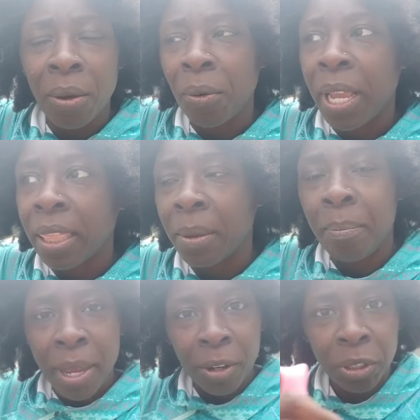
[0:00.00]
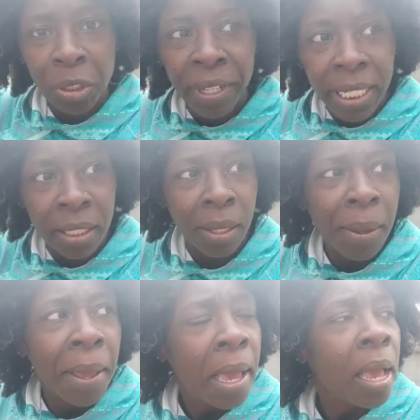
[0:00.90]
in the bigger streets.
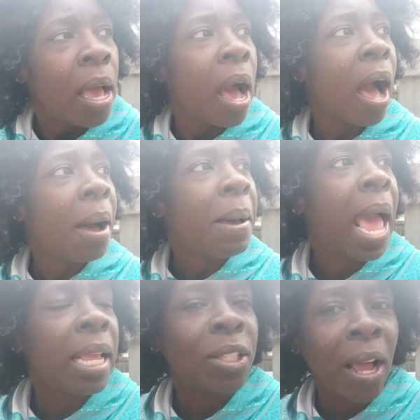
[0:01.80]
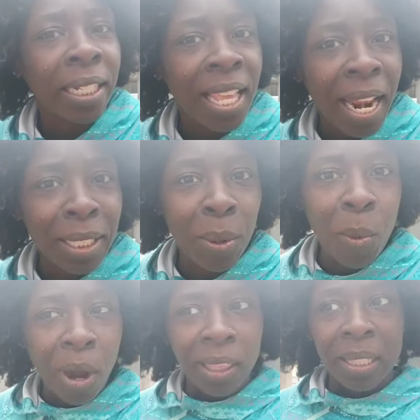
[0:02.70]
And so I decided to
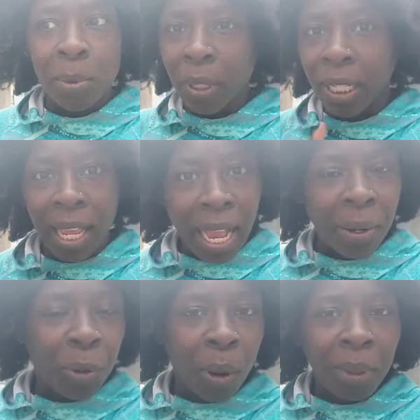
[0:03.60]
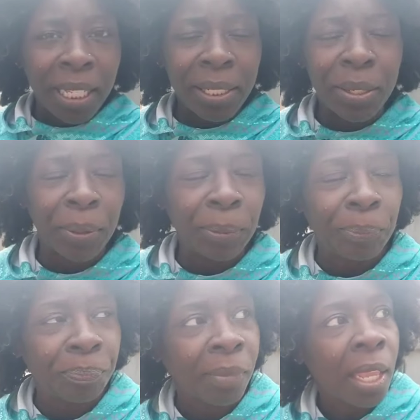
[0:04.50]
walk this morning like I normally do.
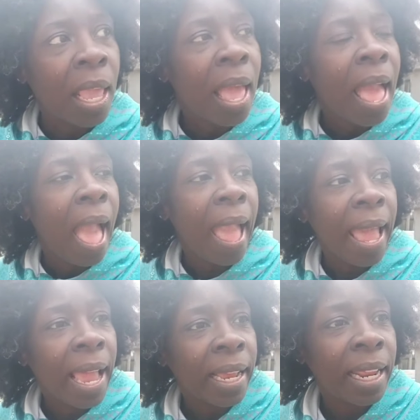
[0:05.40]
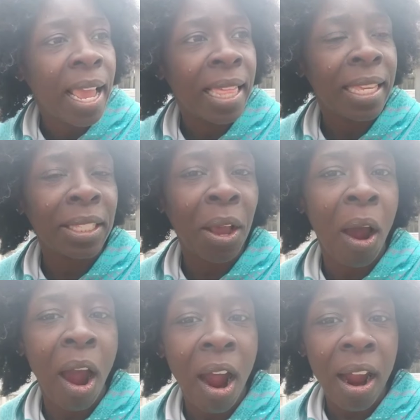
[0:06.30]
And this
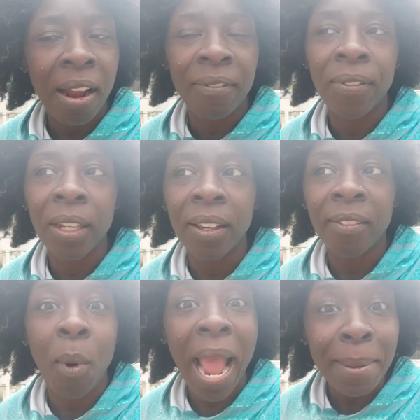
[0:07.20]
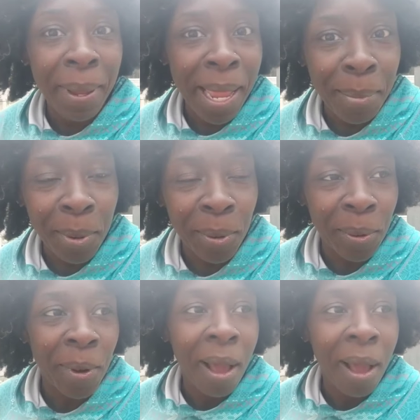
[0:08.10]
car full of white people